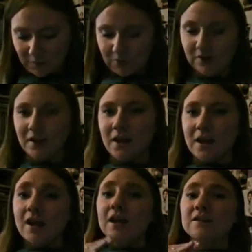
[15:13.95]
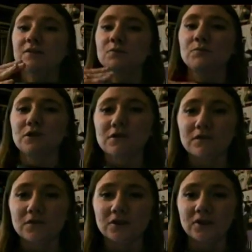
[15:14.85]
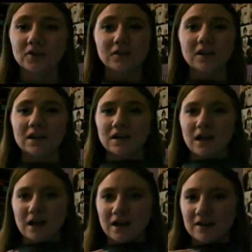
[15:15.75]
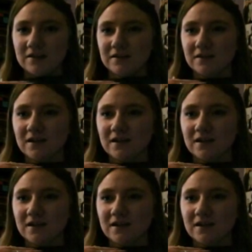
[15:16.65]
But it's so beautiful, and